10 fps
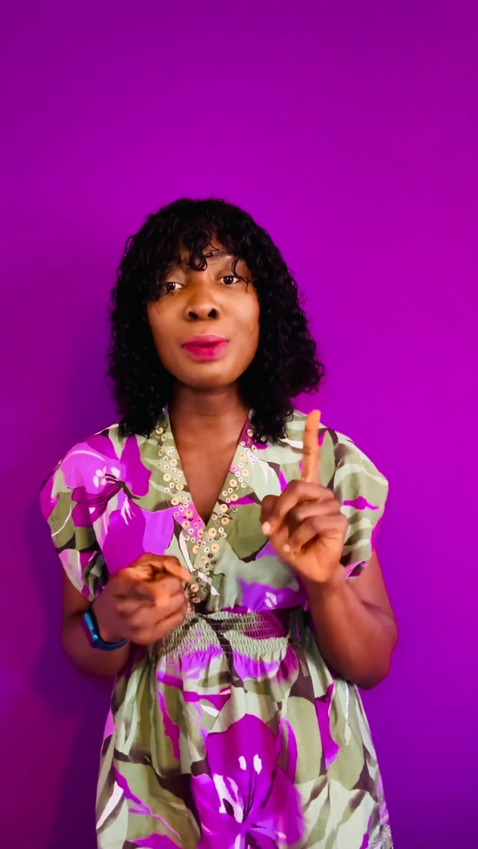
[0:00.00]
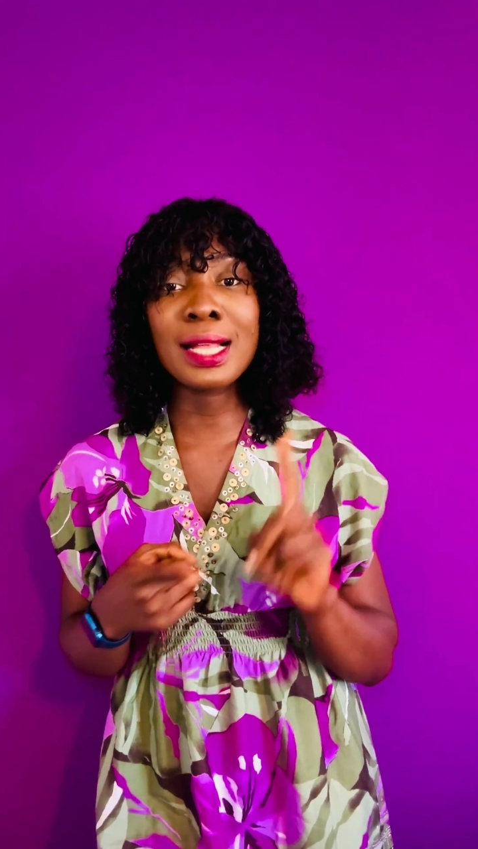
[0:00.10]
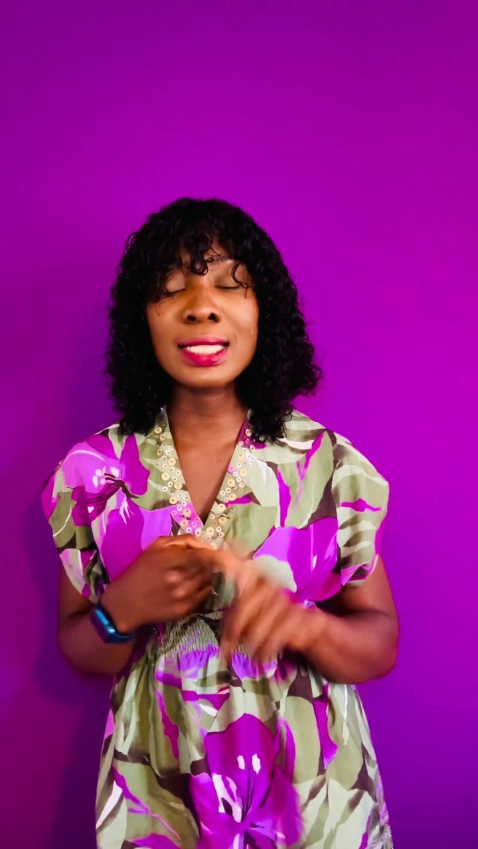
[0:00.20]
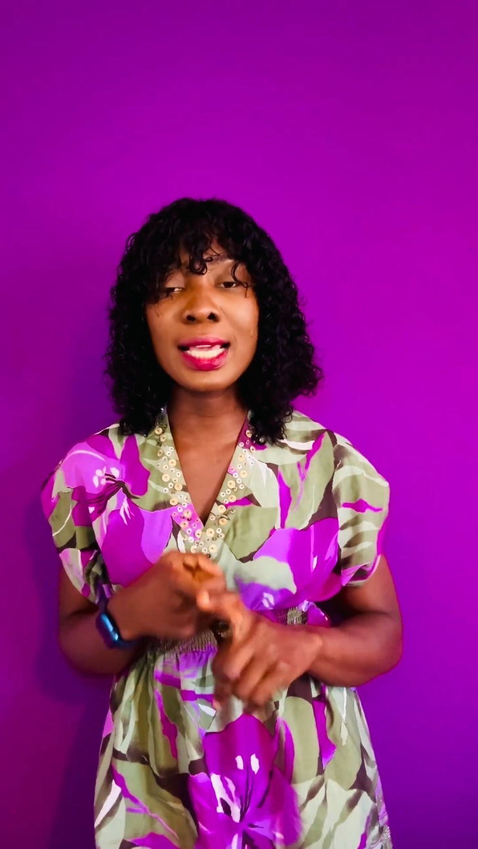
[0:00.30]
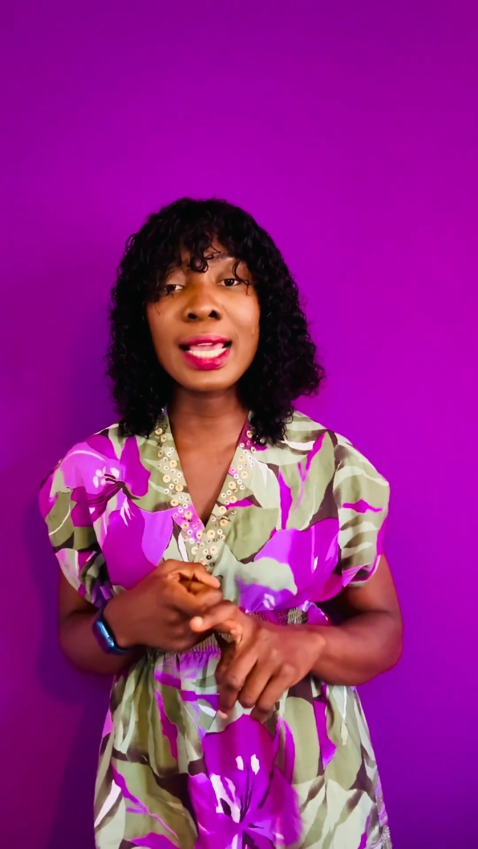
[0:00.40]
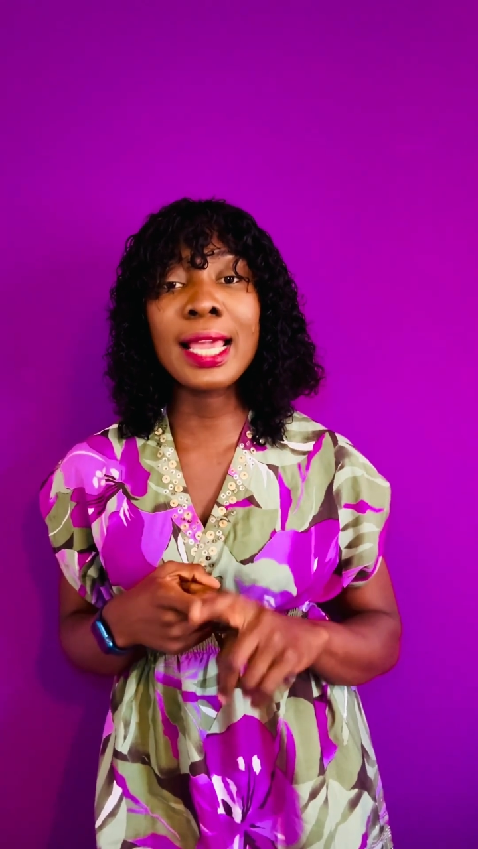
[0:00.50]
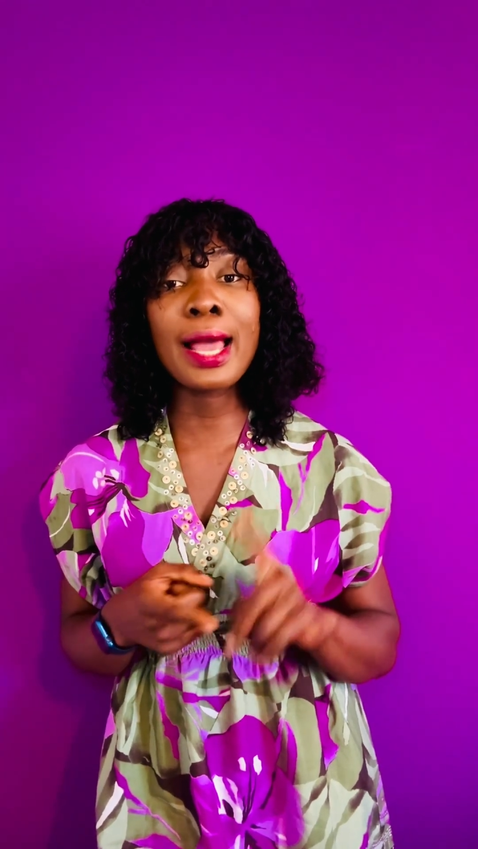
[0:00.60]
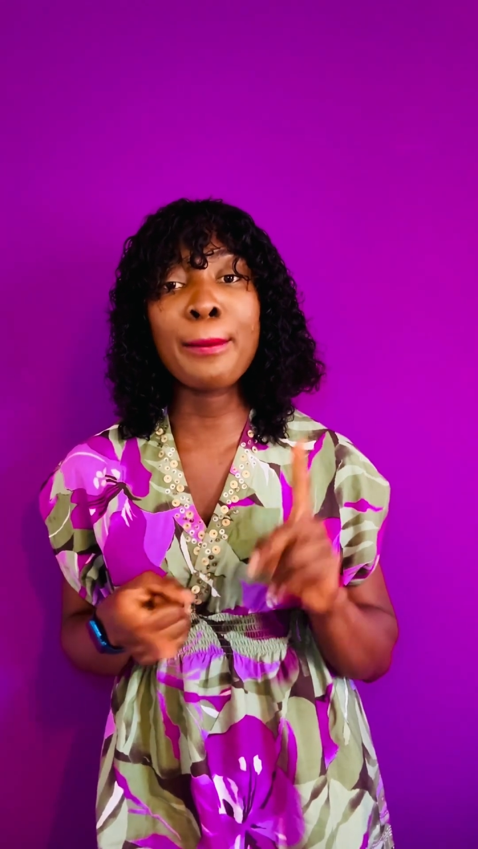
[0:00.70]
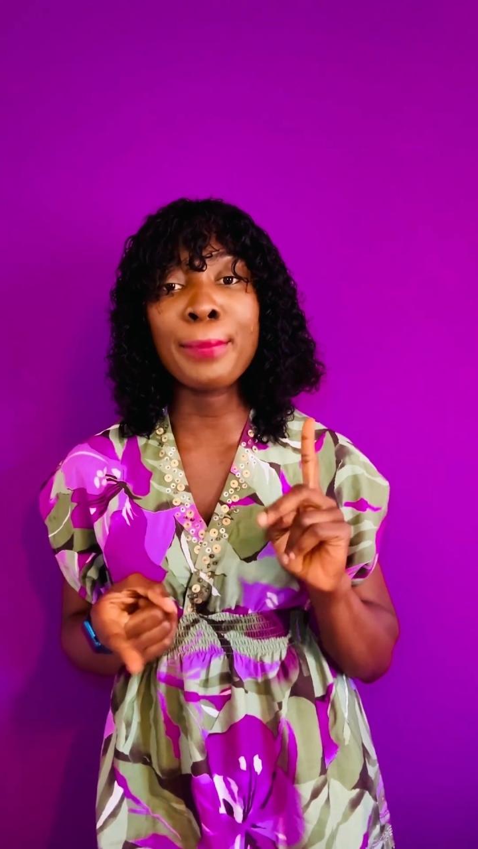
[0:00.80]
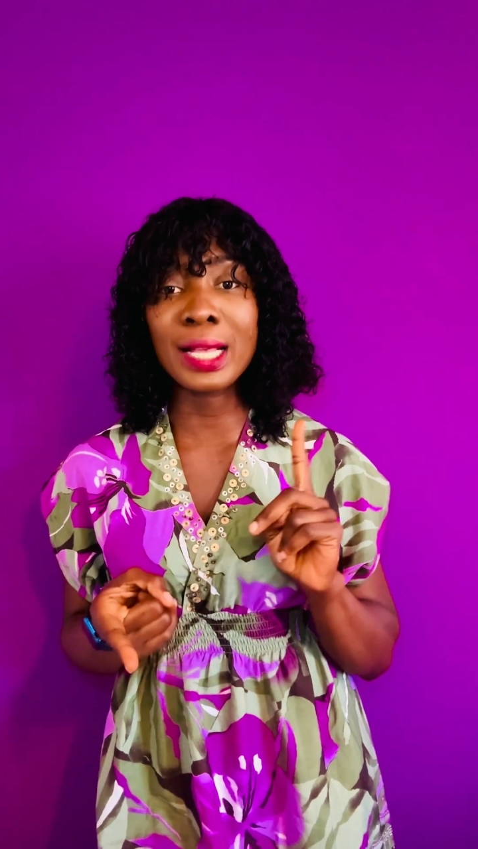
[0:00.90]
part A
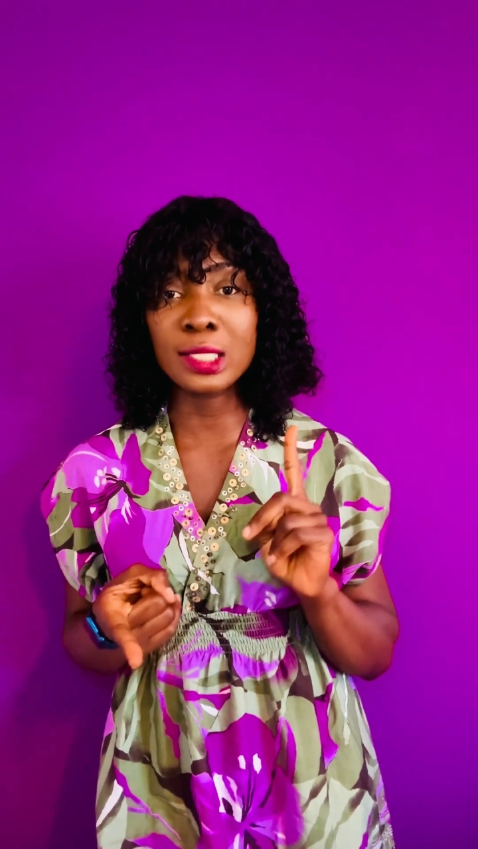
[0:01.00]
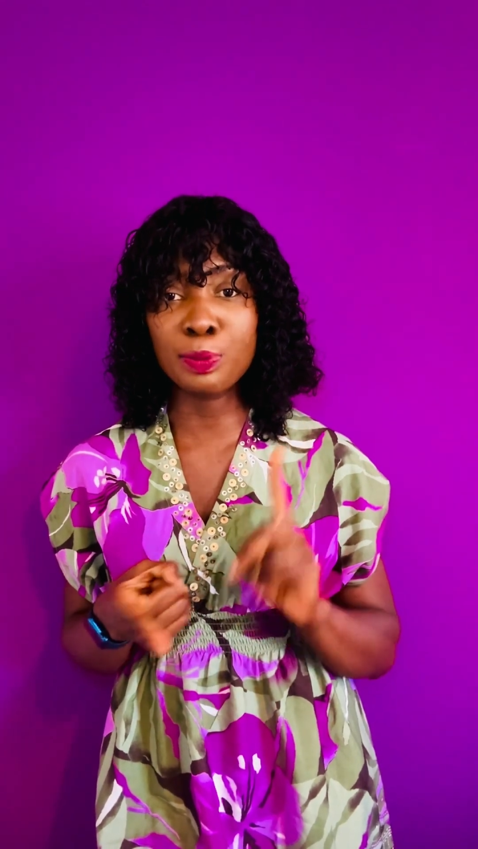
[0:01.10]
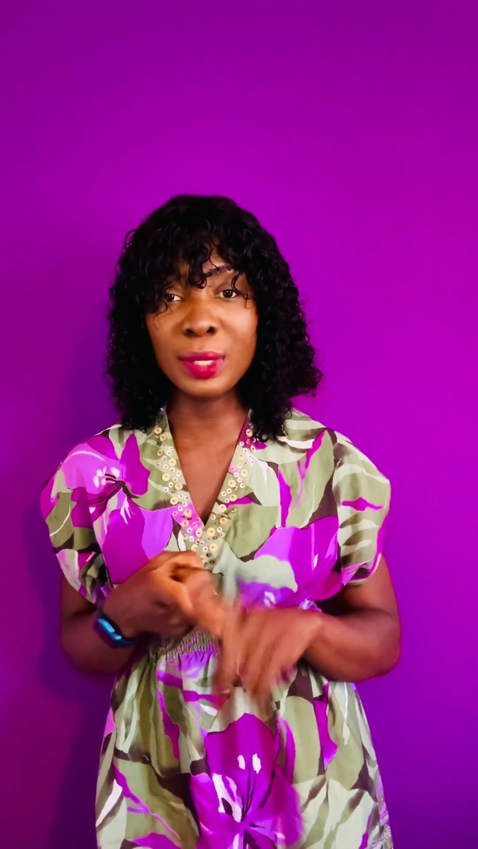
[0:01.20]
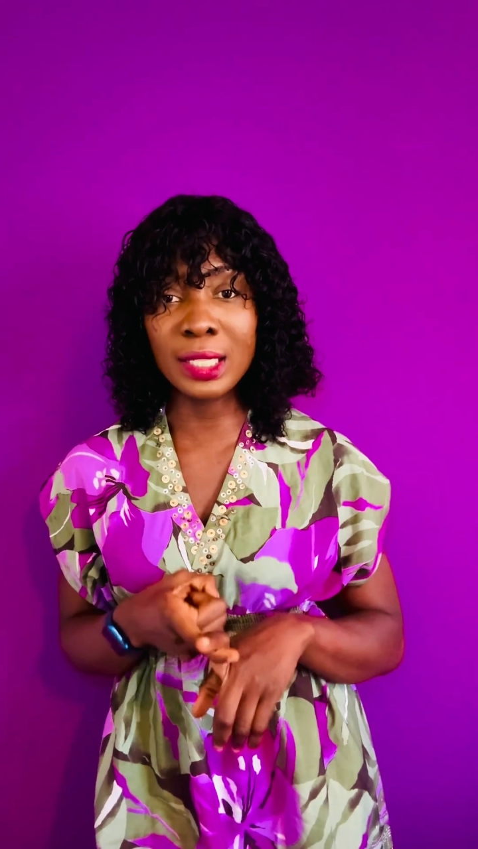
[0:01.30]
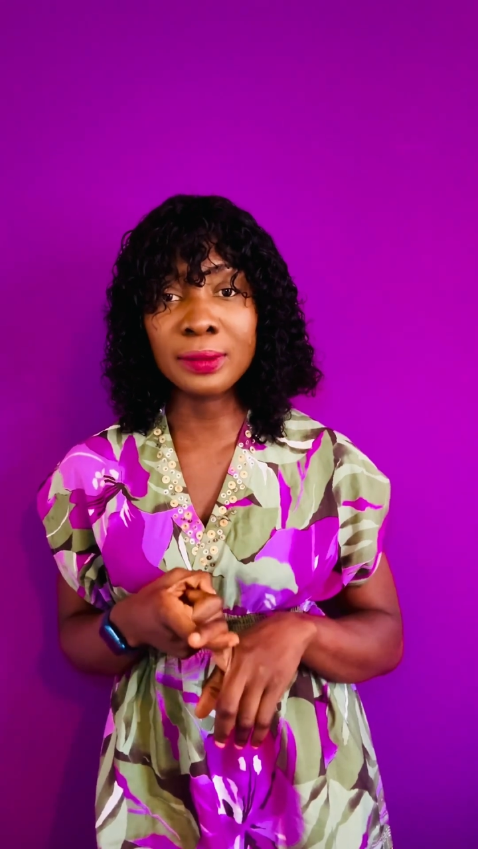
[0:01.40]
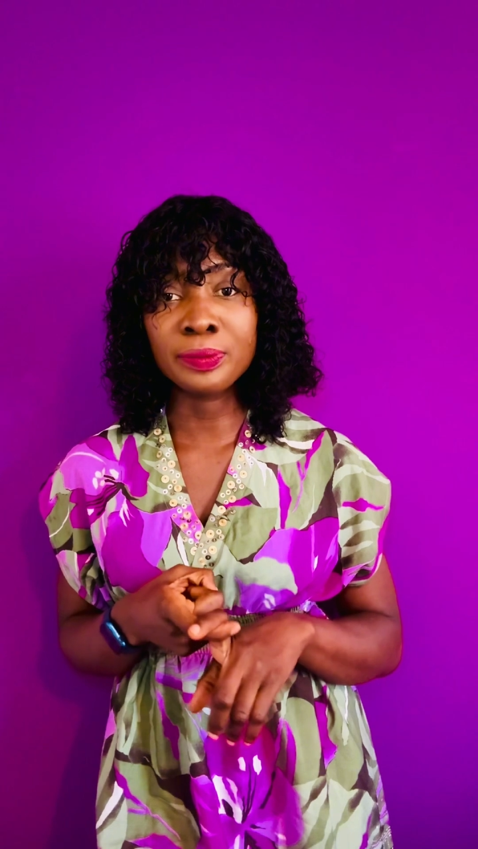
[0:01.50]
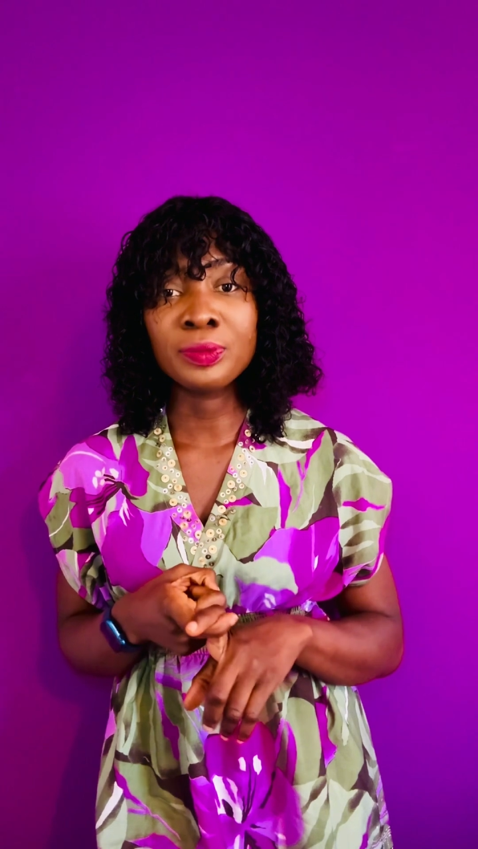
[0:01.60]
and part B.